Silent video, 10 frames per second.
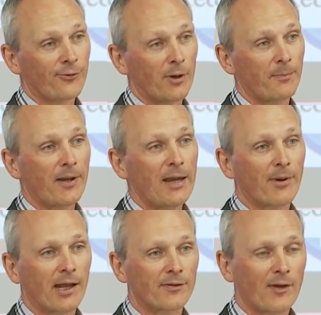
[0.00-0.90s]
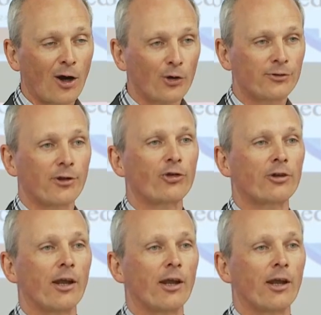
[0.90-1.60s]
when people had no digital